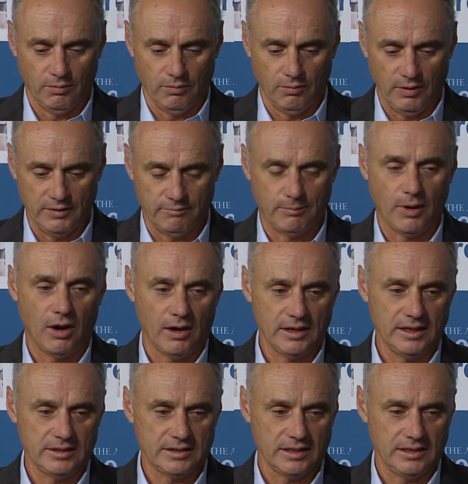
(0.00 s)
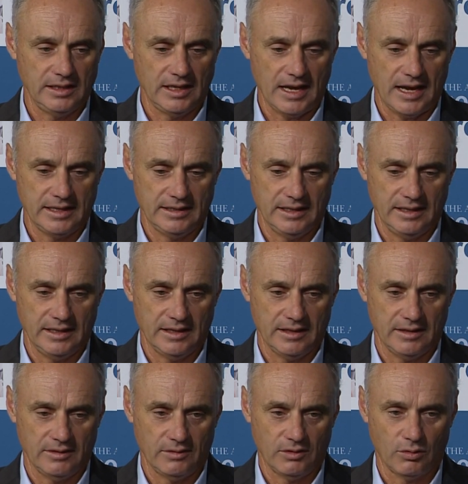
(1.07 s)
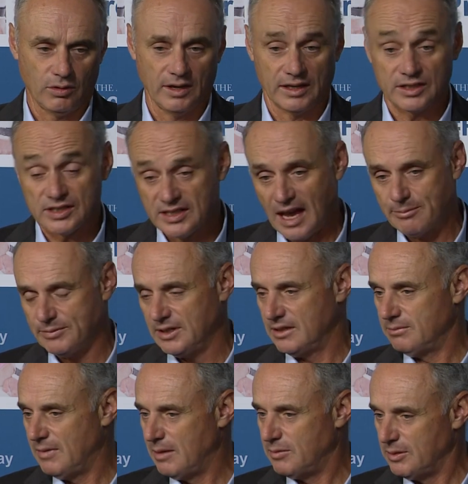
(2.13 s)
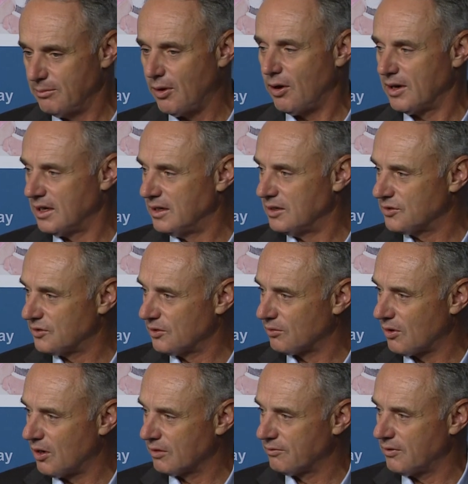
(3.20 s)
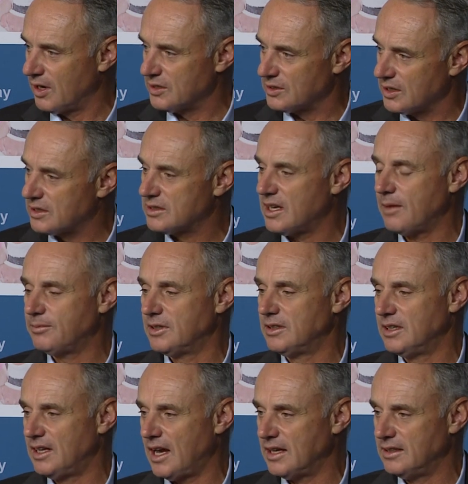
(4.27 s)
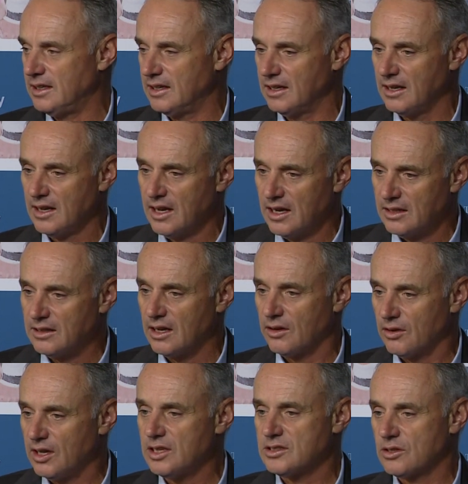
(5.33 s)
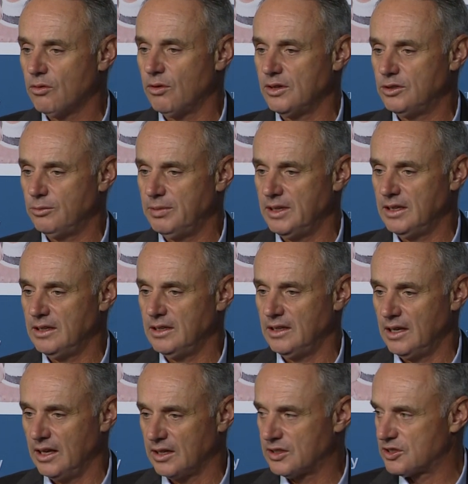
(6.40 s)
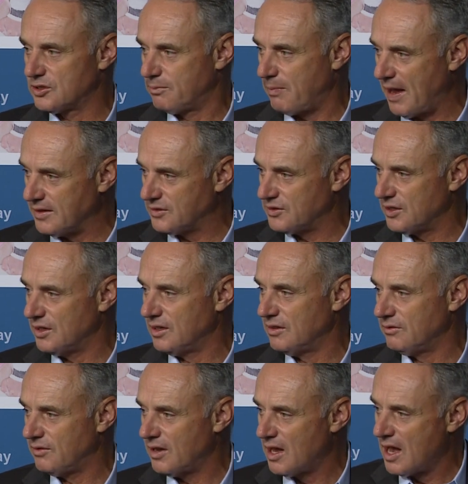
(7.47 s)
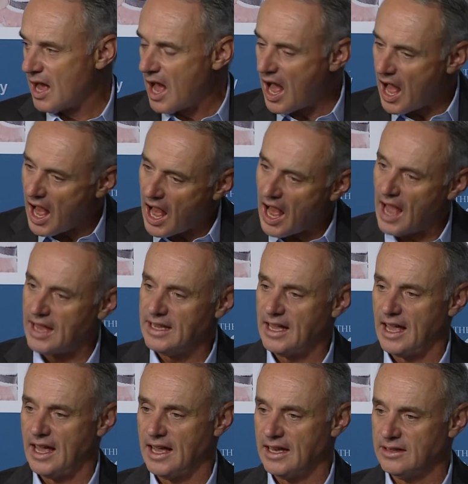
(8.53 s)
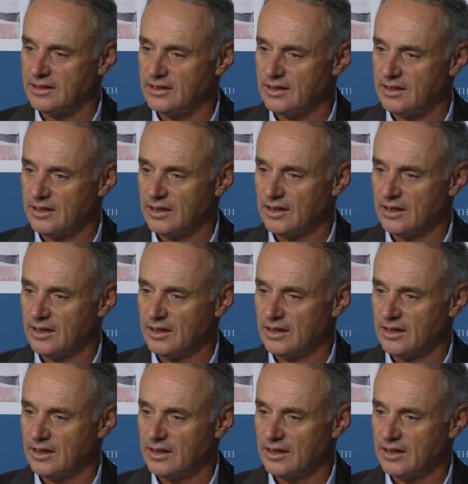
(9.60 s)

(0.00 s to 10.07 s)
we've bought into the idea or accepted, maybe bought in is the wrong phrase, accepted the idea there is going to be expensive, high end